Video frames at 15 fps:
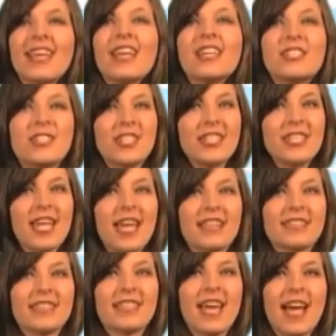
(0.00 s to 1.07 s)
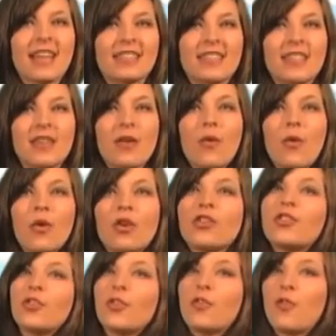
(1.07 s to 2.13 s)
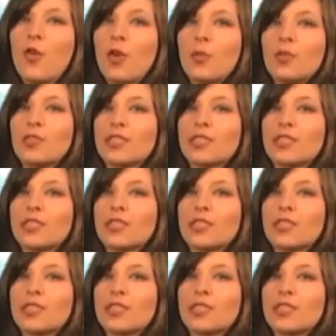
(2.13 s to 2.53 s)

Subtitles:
she takes a taxi, or you formal